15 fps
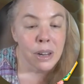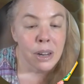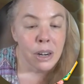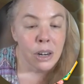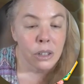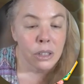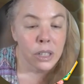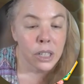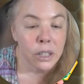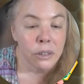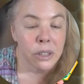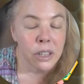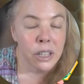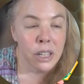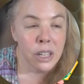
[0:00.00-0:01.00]
earlier in
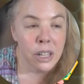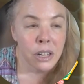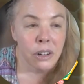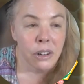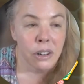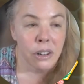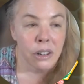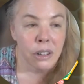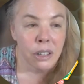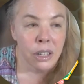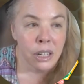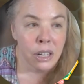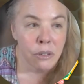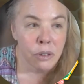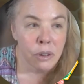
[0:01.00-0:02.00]
the year, like
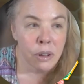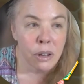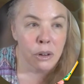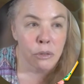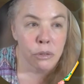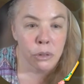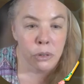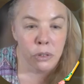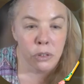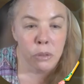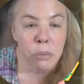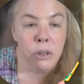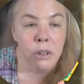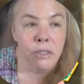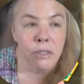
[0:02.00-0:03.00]
if you had a full
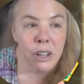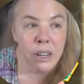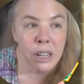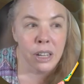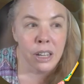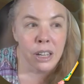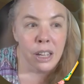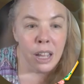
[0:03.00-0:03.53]
super of honey